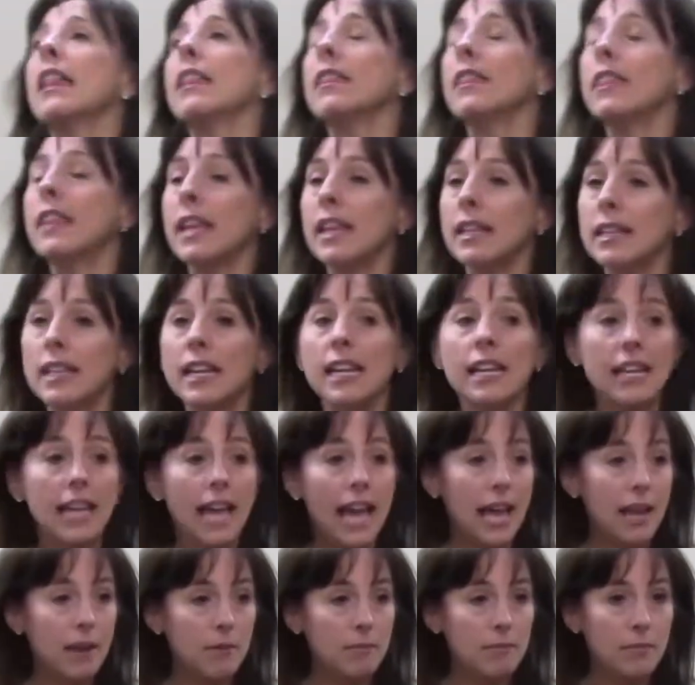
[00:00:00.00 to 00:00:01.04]
then it
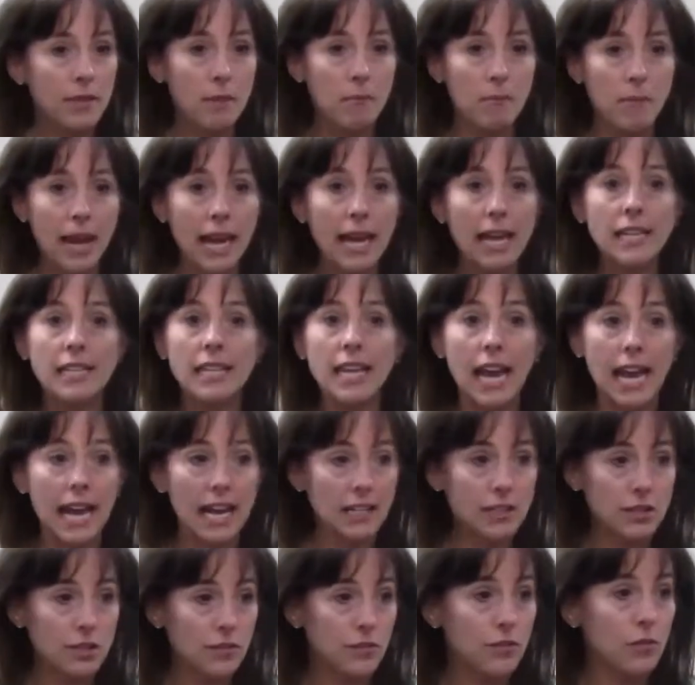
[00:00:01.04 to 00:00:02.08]
came the
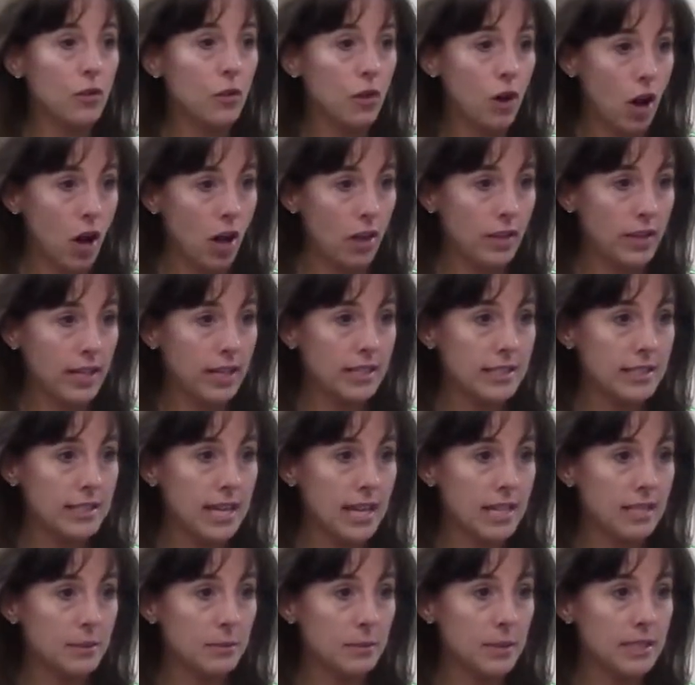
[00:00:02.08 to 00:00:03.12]
mandates for all the
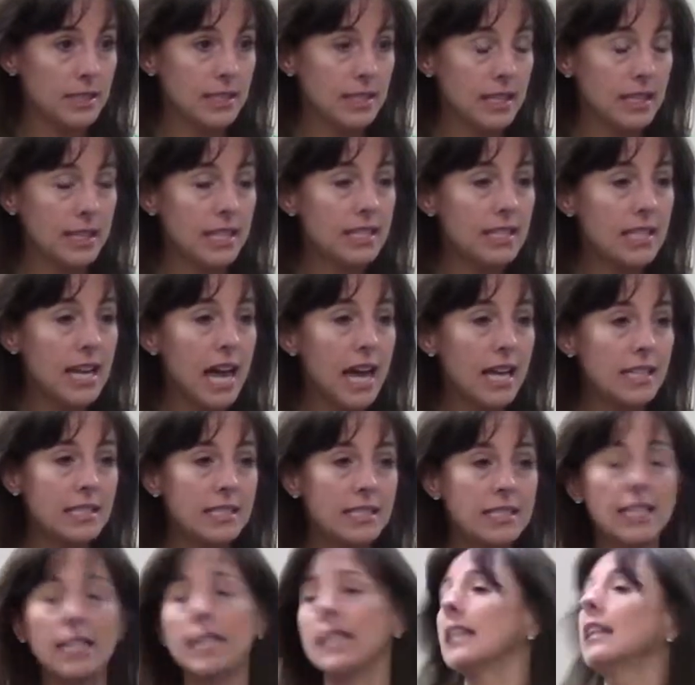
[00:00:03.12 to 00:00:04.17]
assessments and the
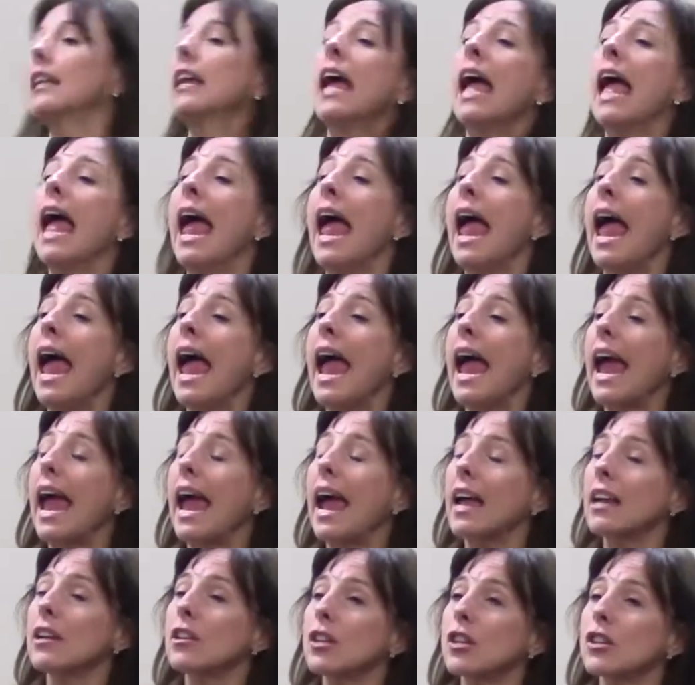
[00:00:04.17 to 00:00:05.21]
testing.
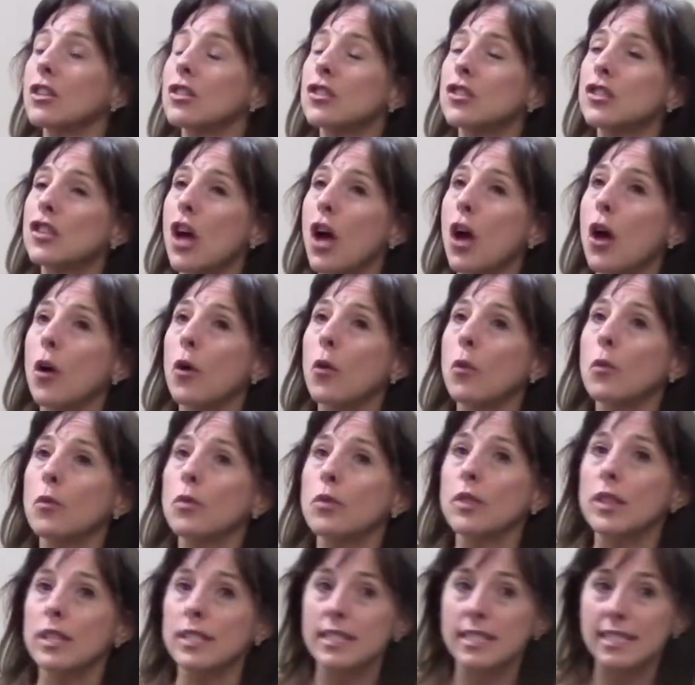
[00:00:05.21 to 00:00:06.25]
And
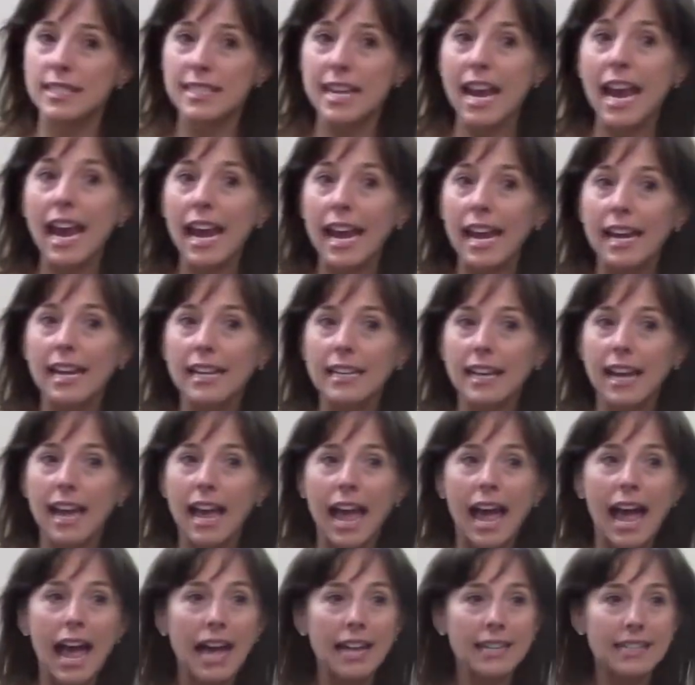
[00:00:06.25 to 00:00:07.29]
so the state
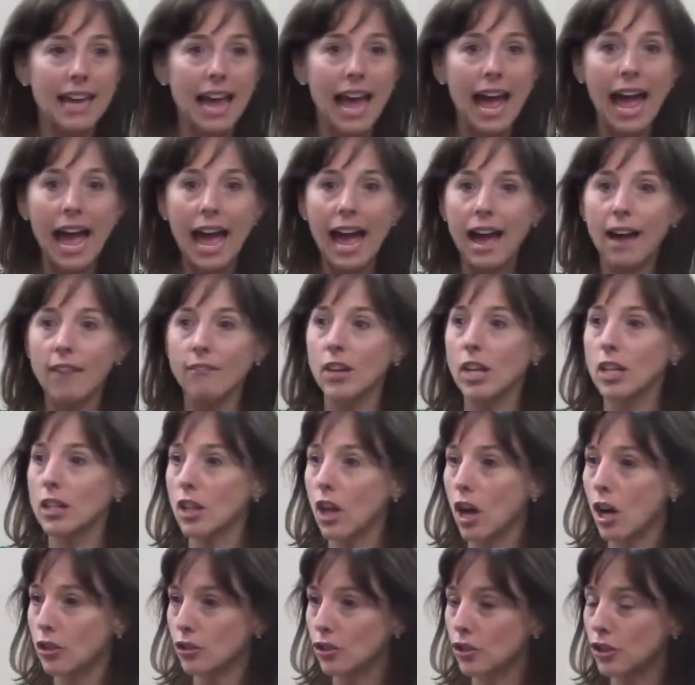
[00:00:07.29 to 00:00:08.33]
had to have a
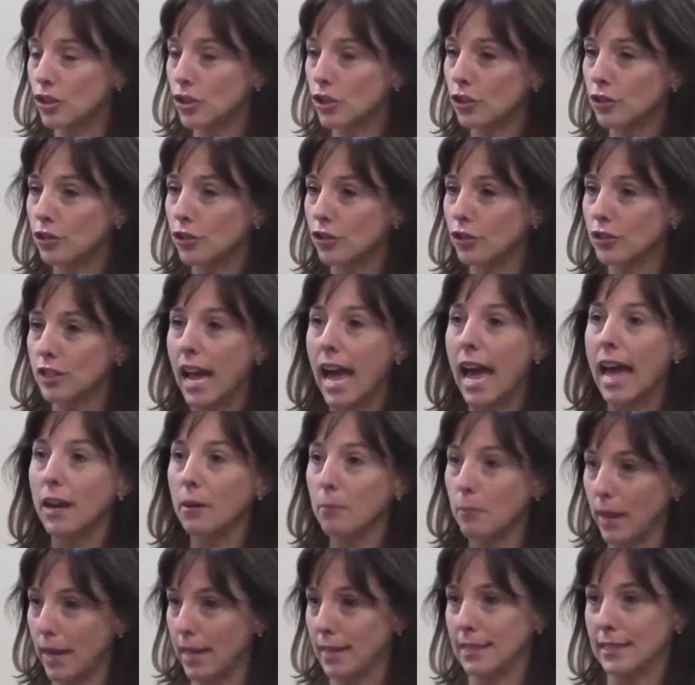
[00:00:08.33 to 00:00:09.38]
longitudinal
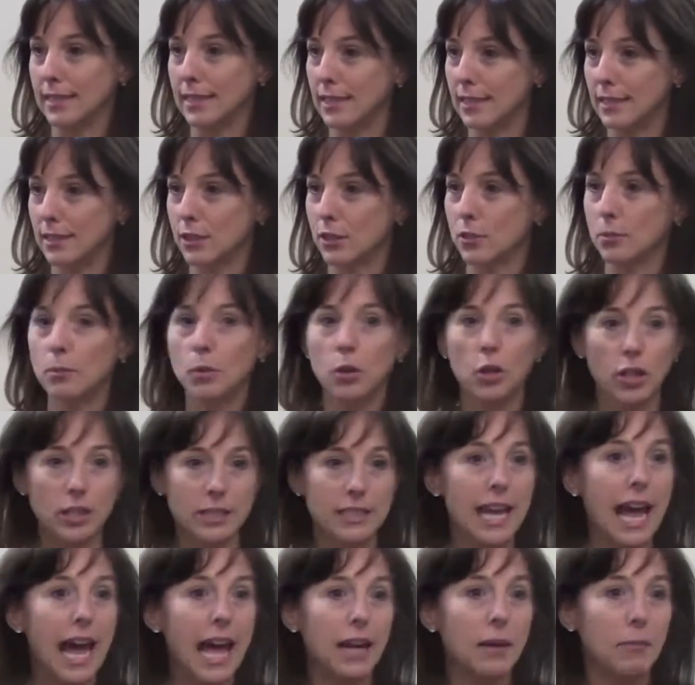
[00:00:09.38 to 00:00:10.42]
database system, or a
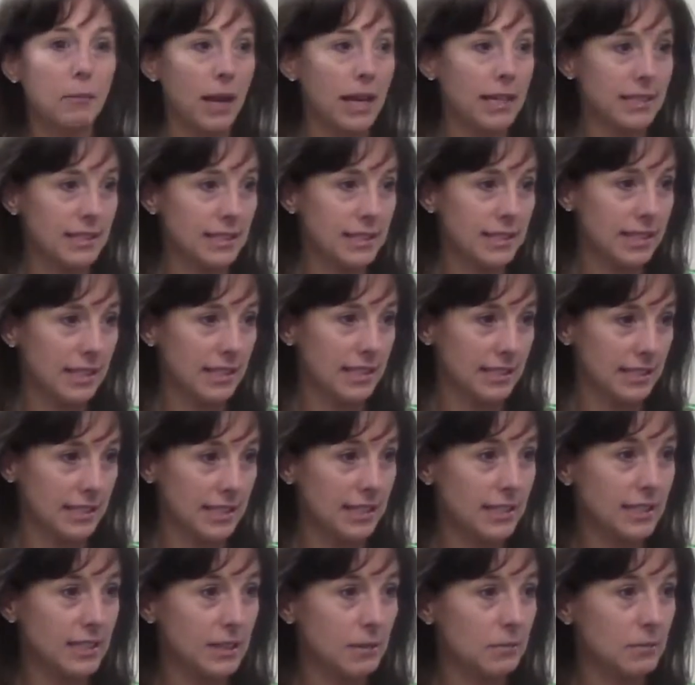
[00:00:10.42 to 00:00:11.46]
database
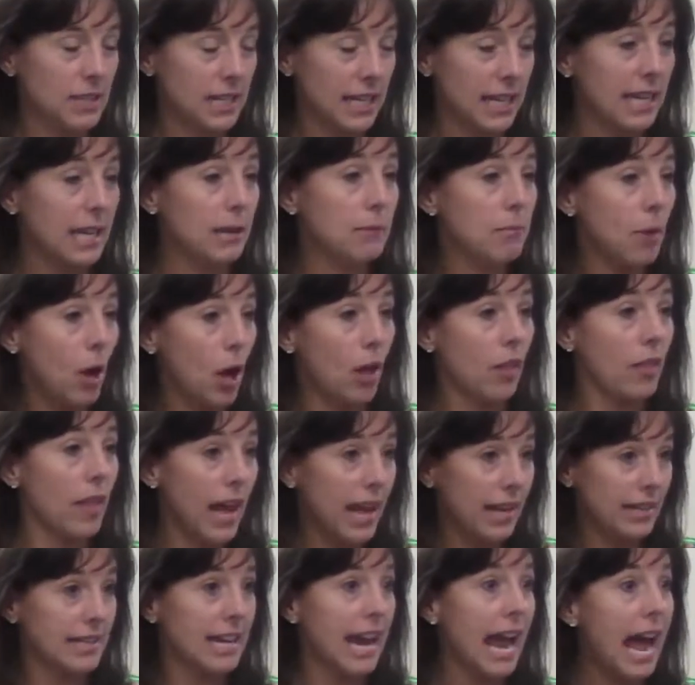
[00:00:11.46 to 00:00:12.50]
system to keep all
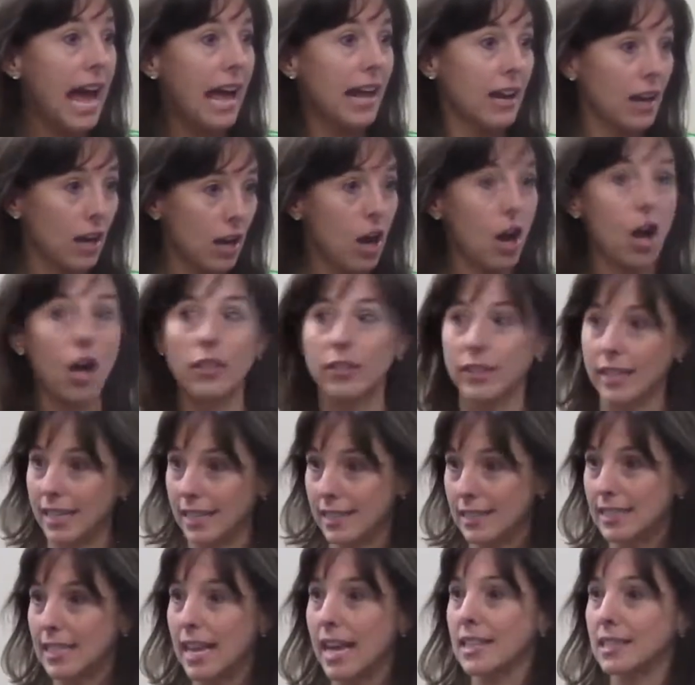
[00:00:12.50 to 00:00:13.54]
that data on the
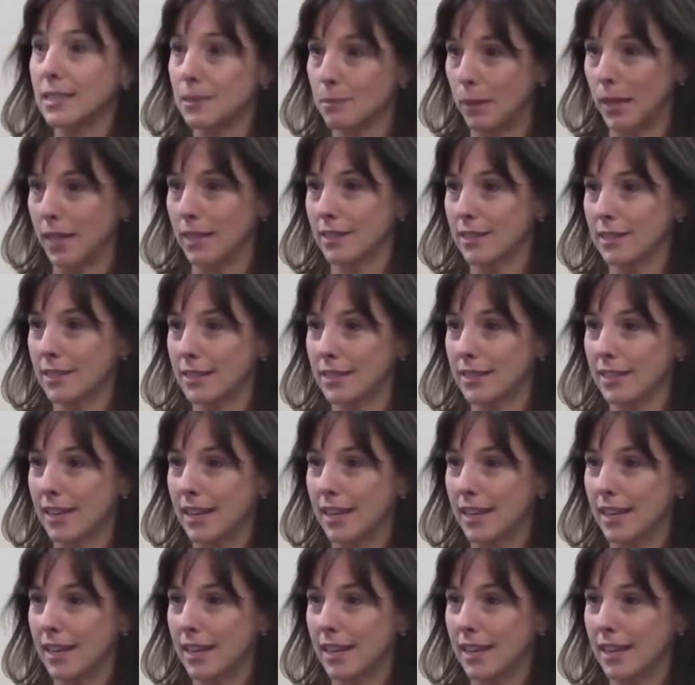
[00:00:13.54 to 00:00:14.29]
assessments.